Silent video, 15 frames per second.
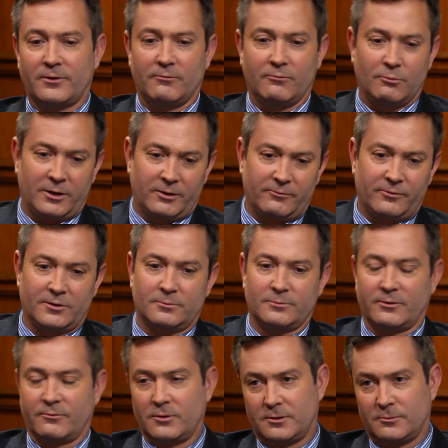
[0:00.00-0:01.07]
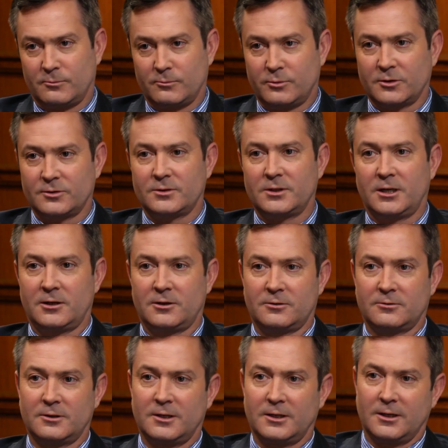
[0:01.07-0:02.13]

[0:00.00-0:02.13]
I've written films. I've written books now.